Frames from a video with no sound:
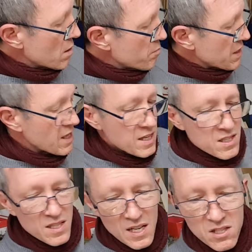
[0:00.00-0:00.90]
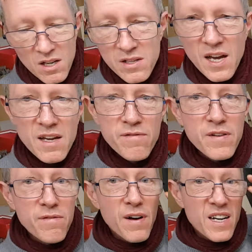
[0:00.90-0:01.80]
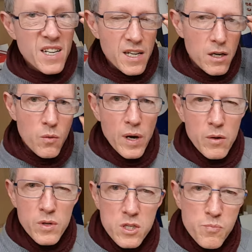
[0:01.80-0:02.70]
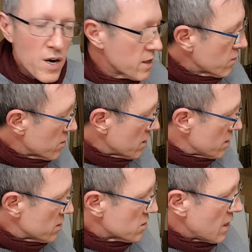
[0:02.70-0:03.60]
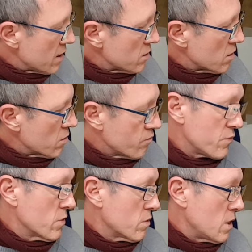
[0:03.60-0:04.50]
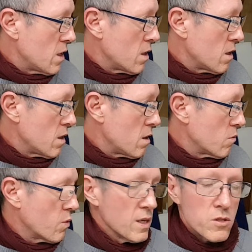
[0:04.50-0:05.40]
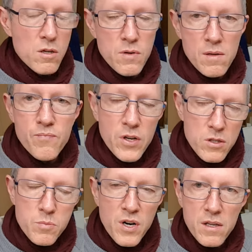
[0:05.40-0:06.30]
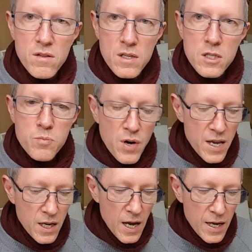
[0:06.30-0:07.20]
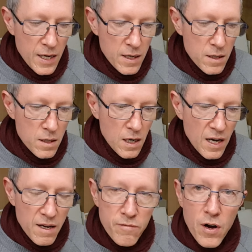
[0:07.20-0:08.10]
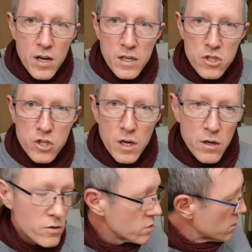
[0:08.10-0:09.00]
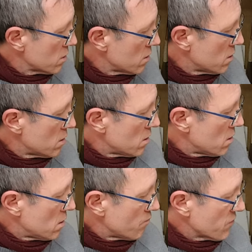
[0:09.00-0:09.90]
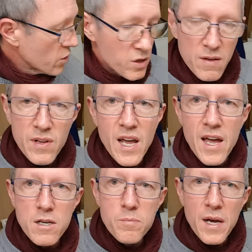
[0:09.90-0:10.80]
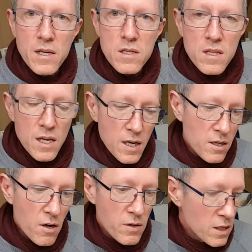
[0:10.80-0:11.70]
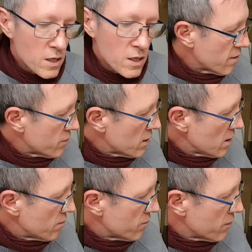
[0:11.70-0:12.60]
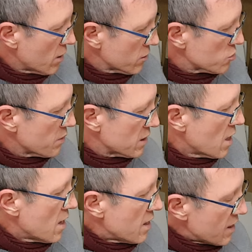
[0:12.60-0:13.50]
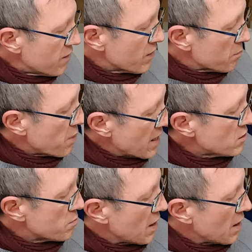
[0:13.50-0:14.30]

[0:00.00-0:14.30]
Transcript: But that's okay. If I can get away with spraying thinners and, well, sorry, not spraying thinners, spraying a clear varnish coat, could even hand paint, and then I don't need to have the varnish. But even paint